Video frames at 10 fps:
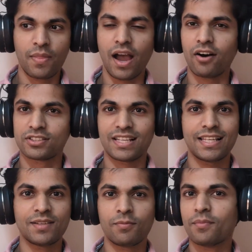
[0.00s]
They're
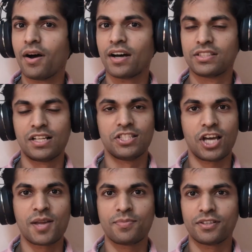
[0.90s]
outselling adult
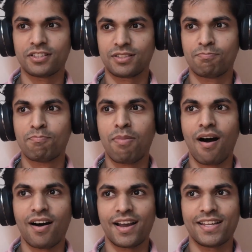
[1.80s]
diapers
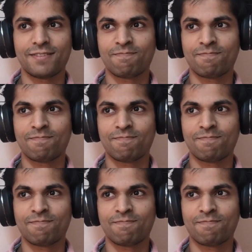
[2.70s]
by